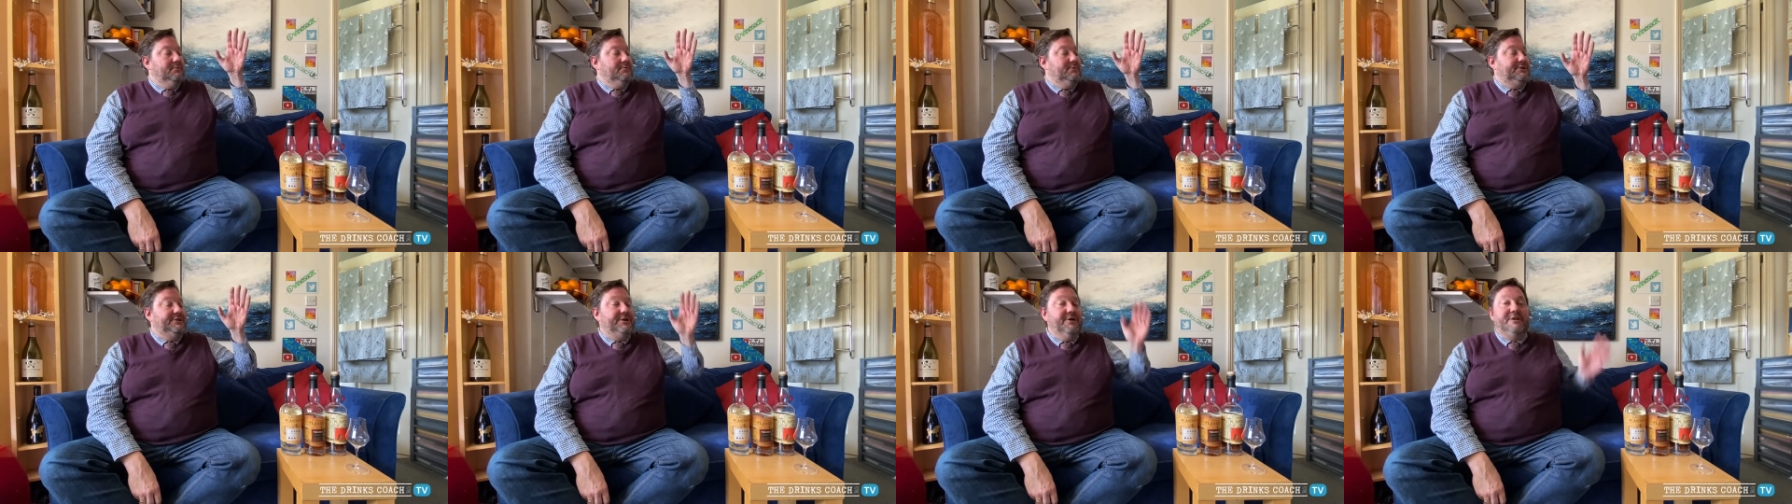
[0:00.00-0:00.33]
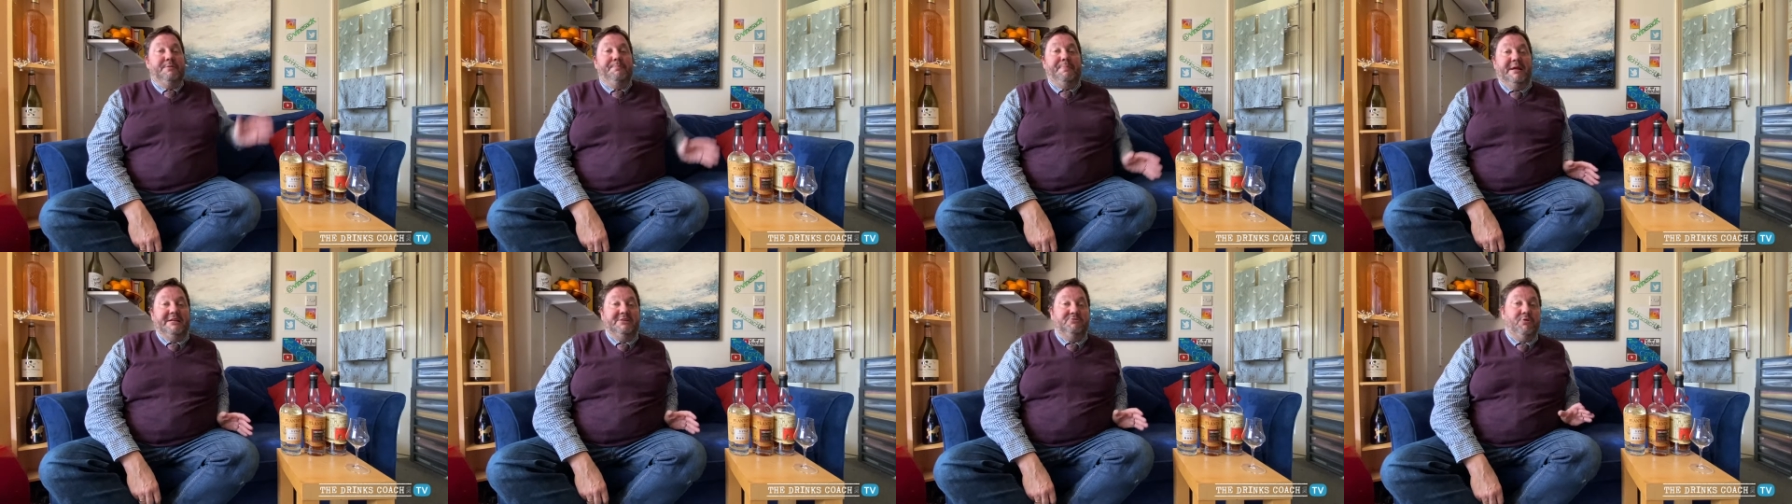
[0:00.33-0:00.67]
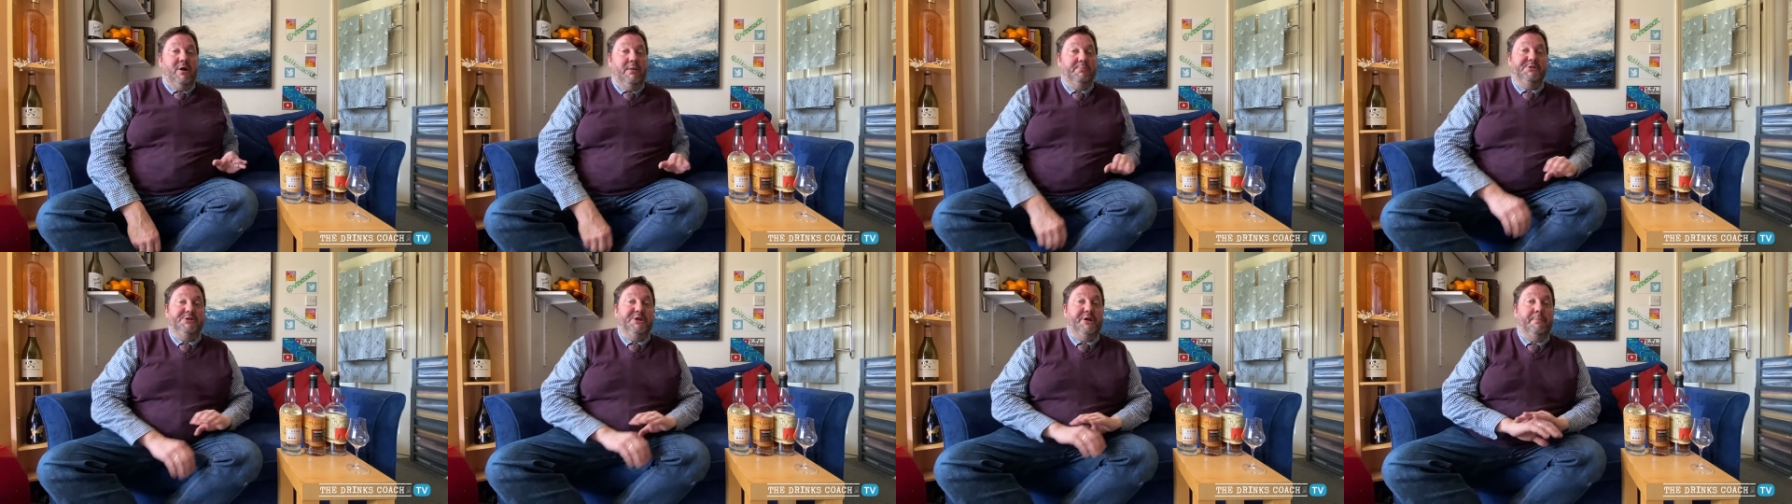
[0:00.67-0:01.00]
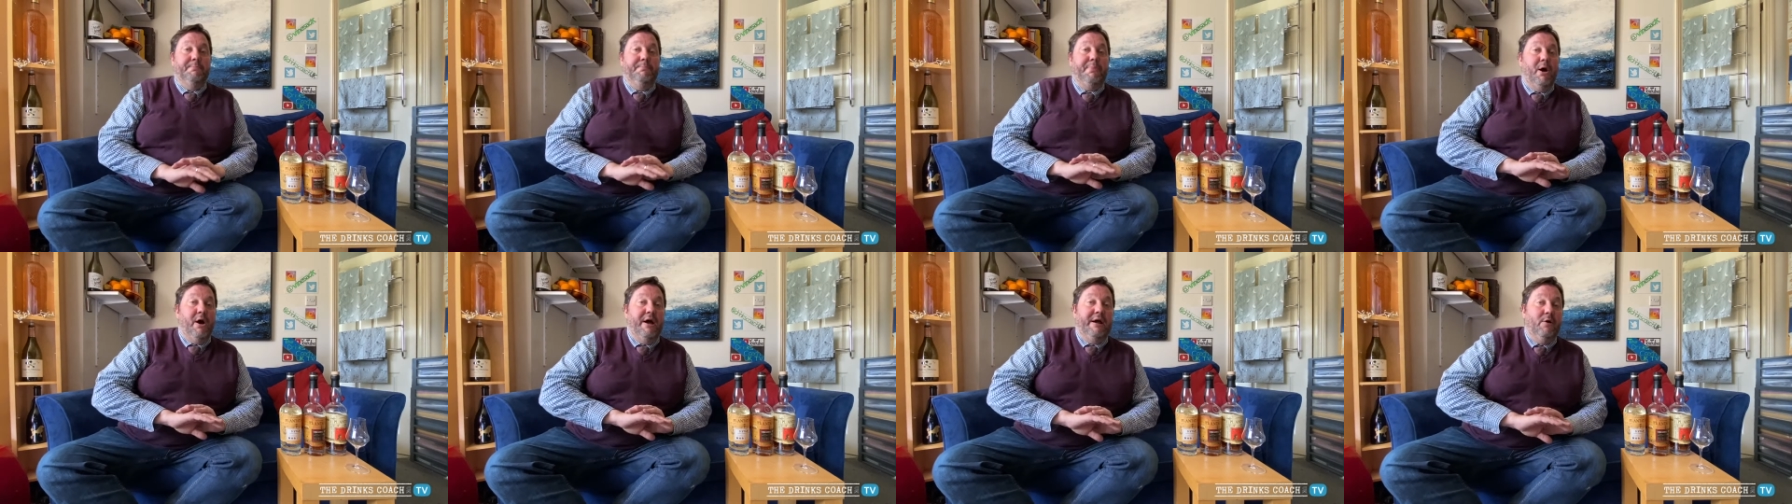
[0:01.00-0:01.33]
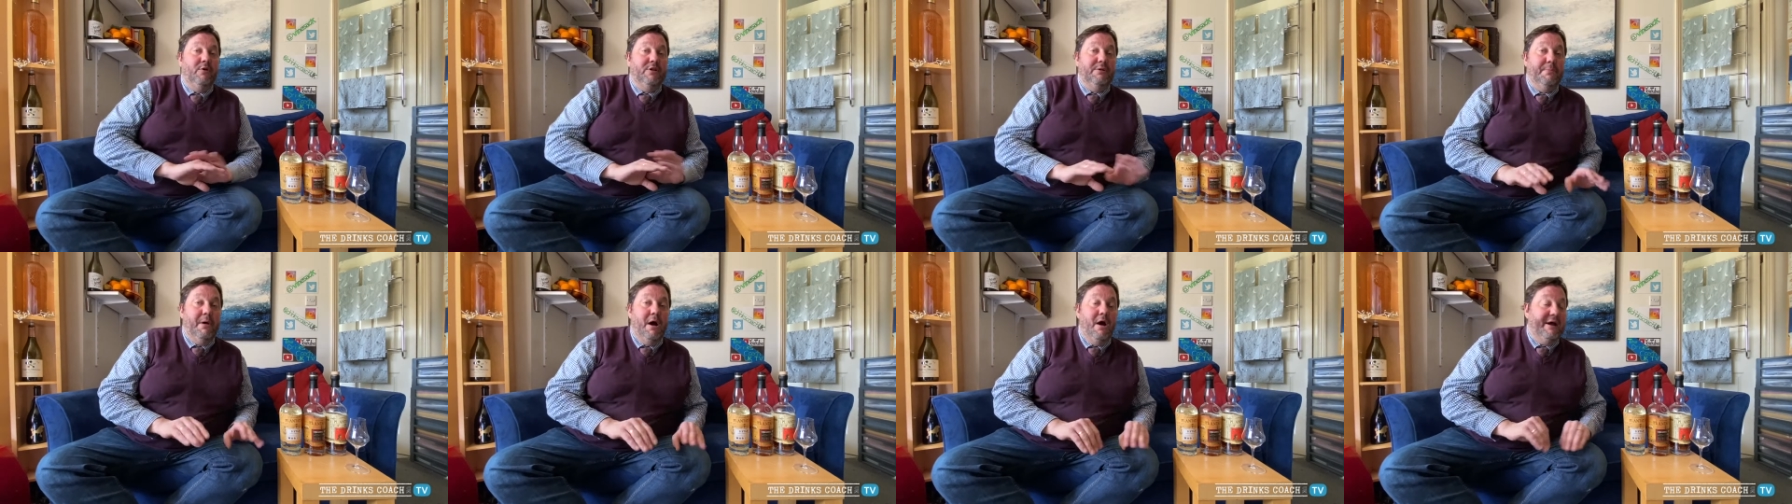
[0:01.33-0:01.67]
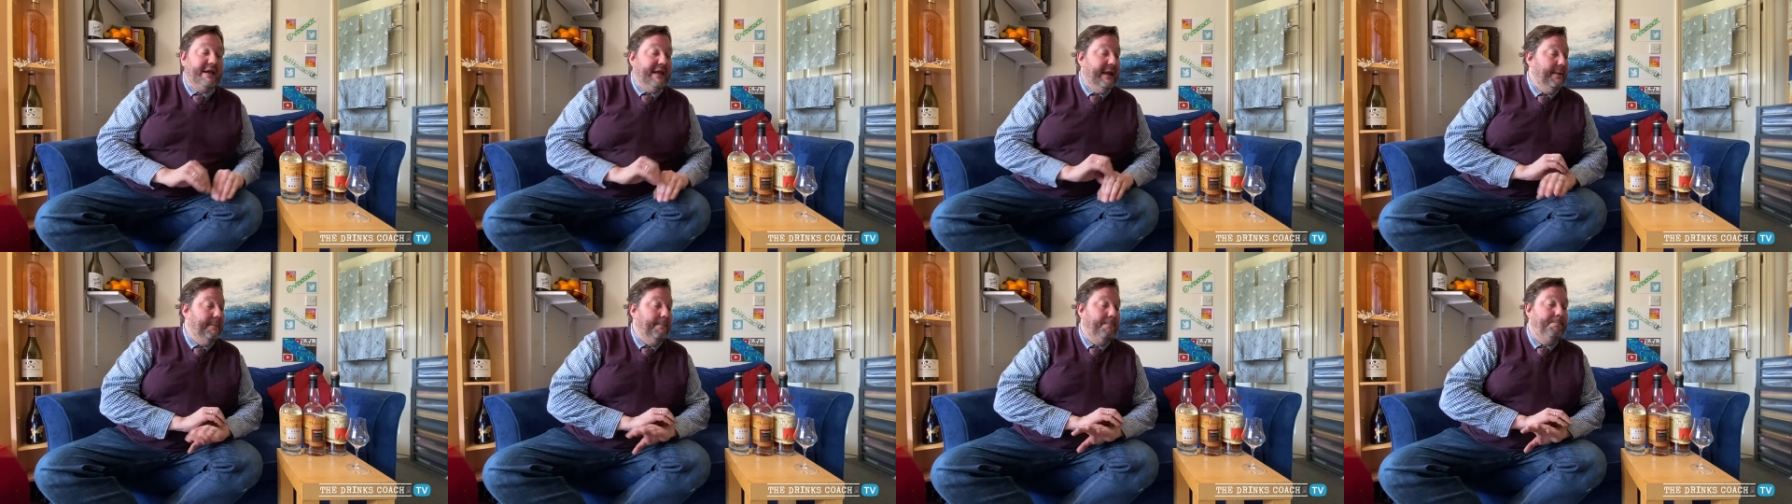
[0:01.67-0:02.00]
two of the best rums you can buy on the
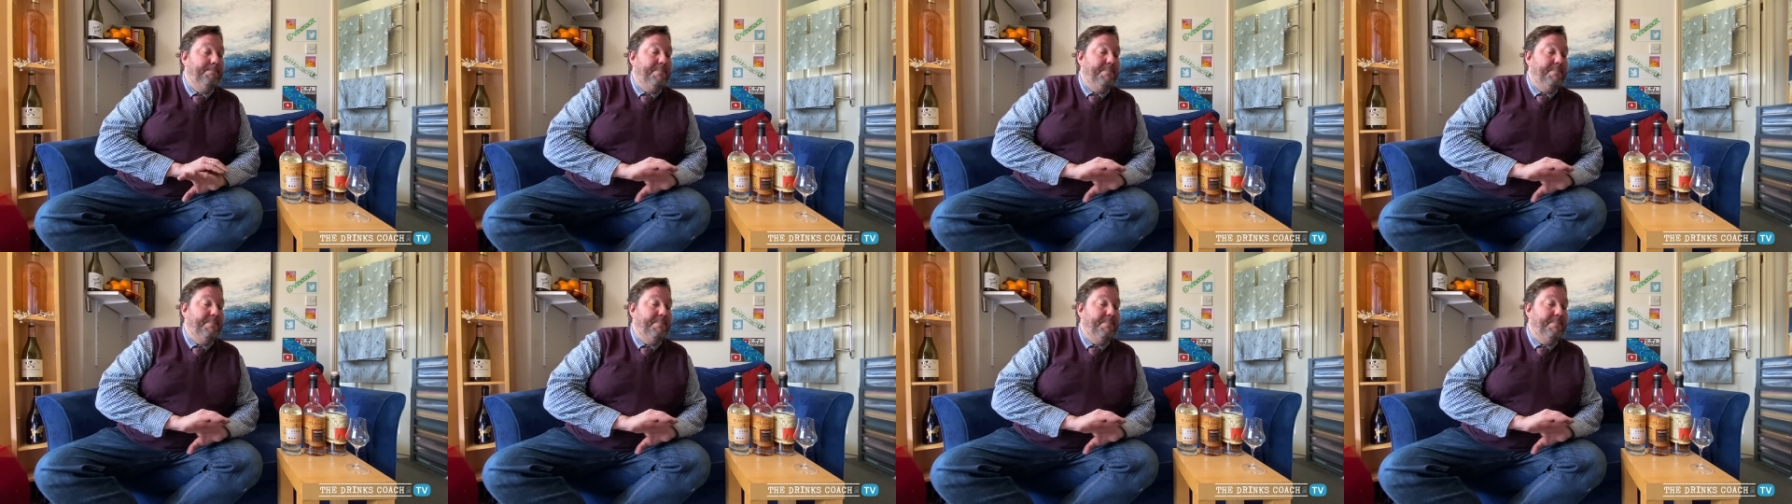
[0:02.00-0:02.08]
market,